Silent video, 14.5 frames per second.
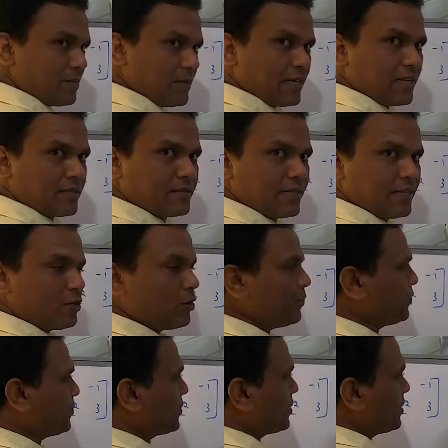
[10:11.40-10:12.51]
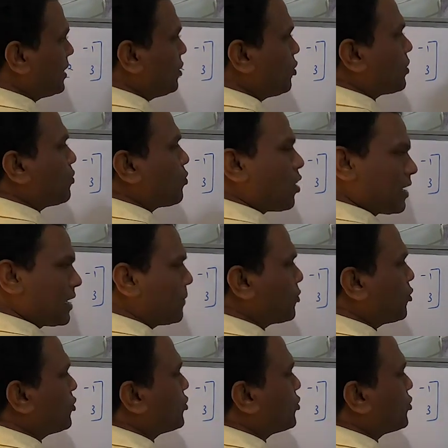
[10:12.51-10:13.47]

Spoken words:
element as 0, and look what I'm